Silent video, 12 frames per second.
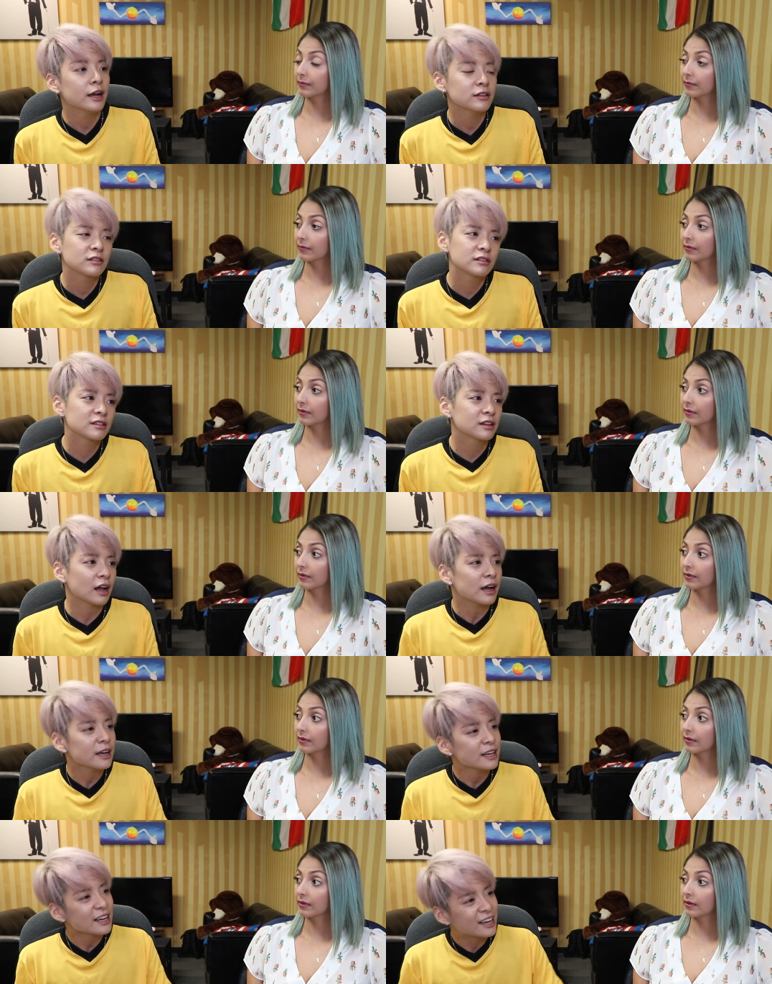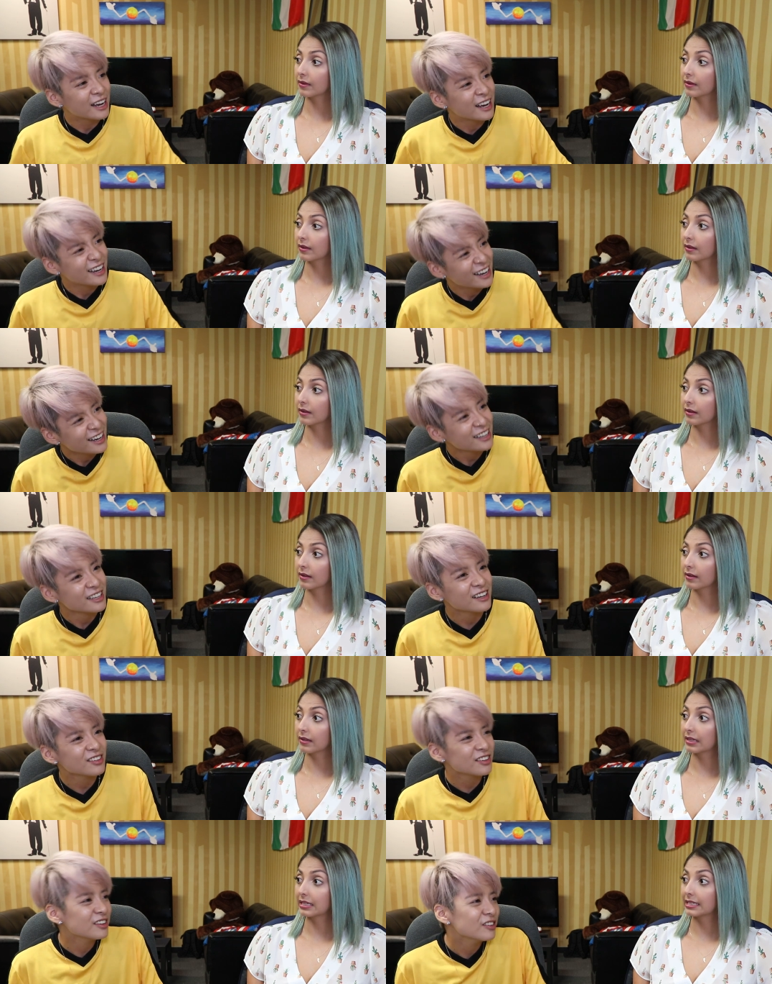Speaker 1: I. I kind
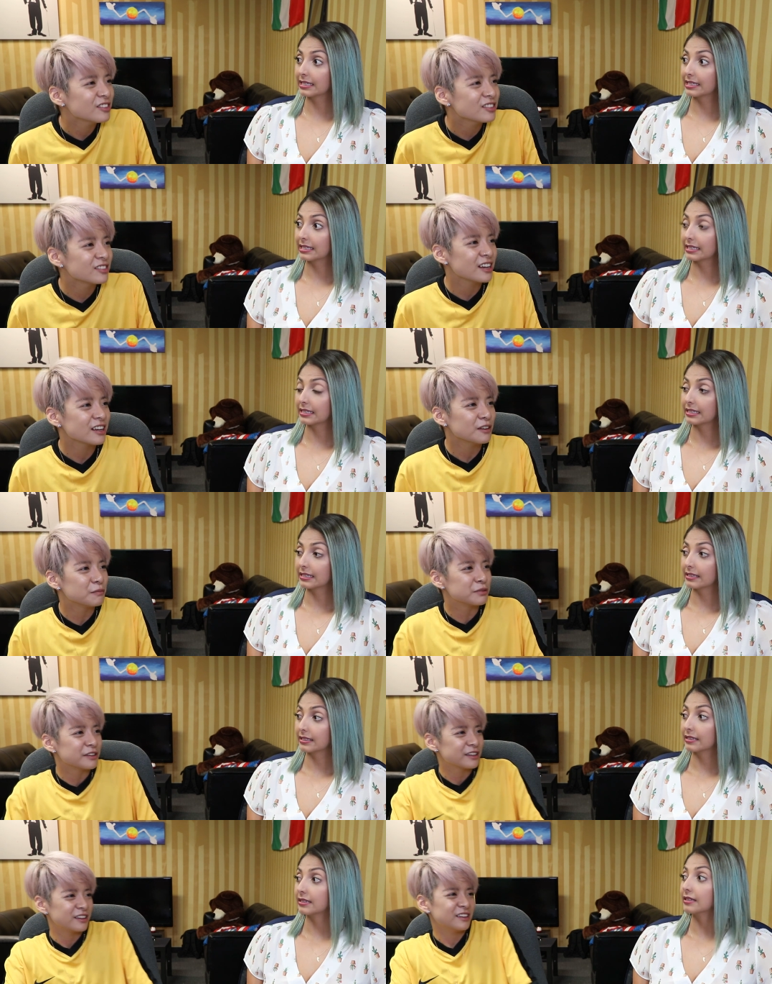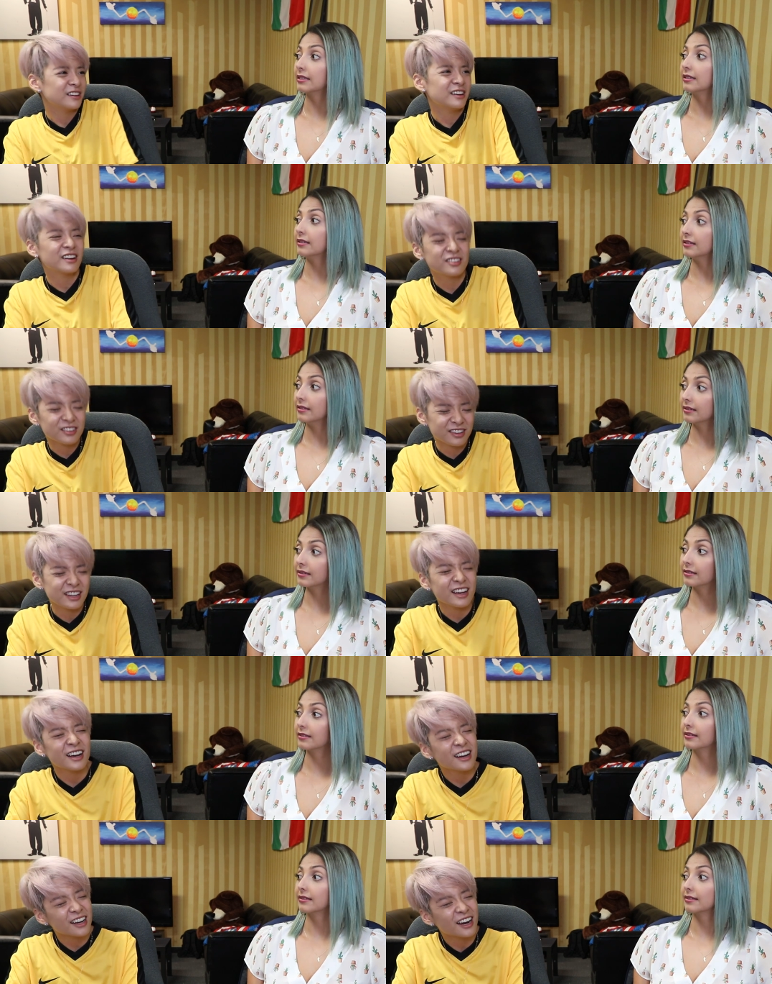because you know just take a yeah
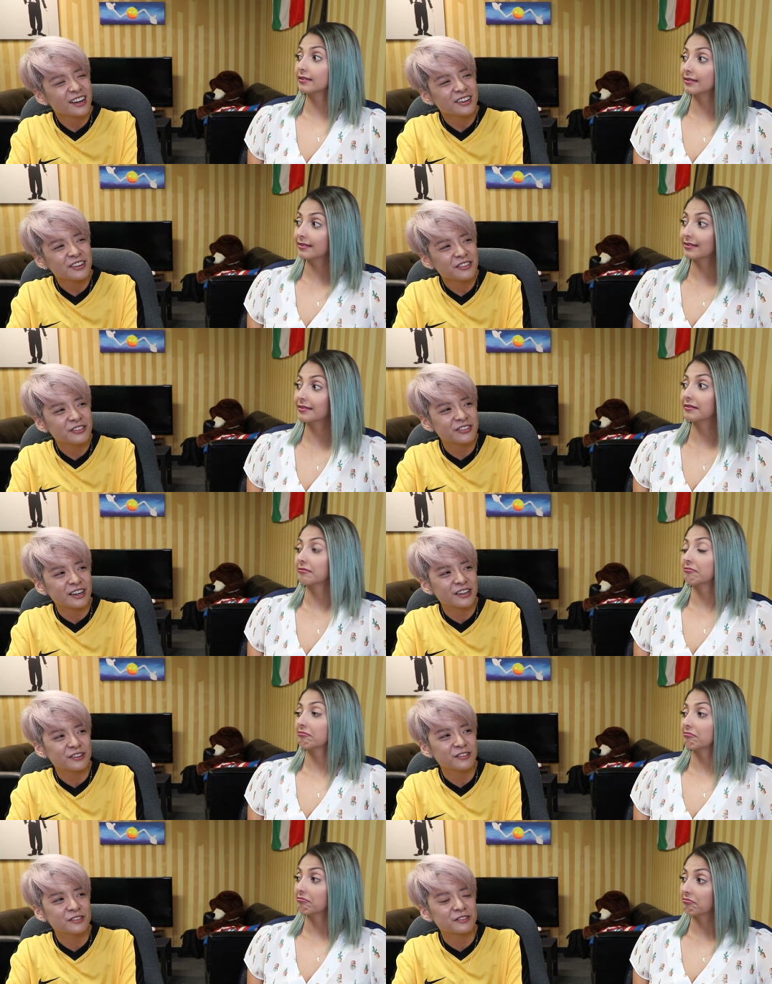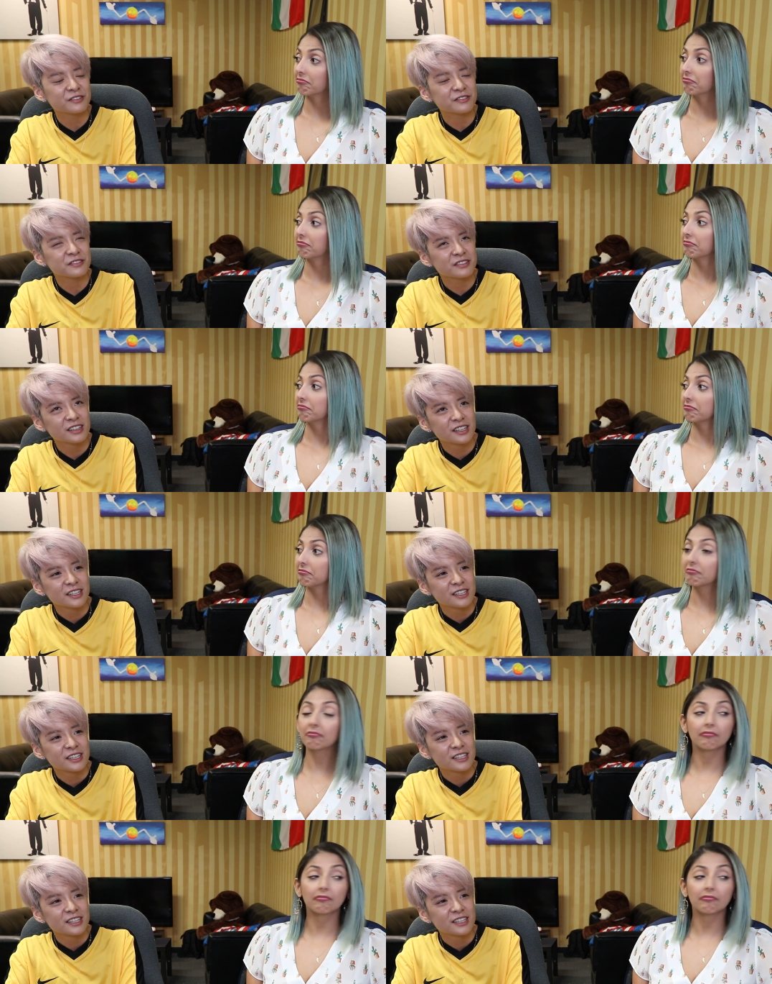yeah kind of I don't. Did you see her?